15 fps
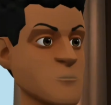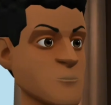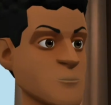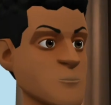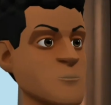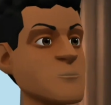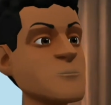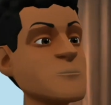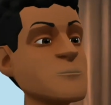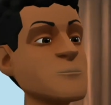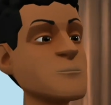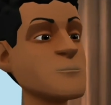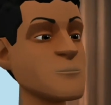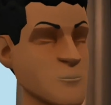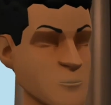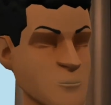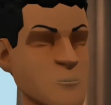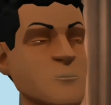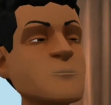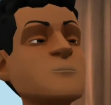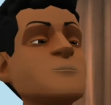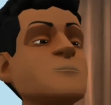
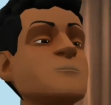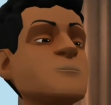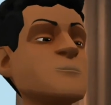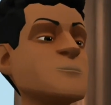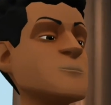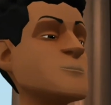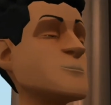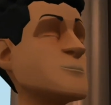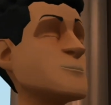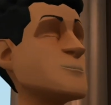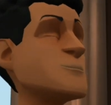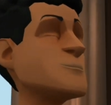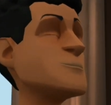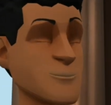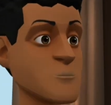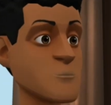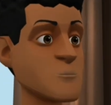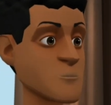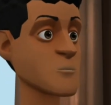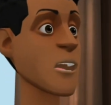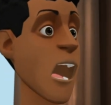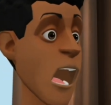
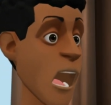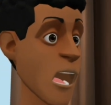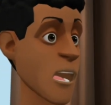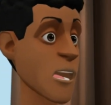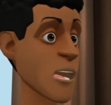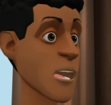Nobody speaks.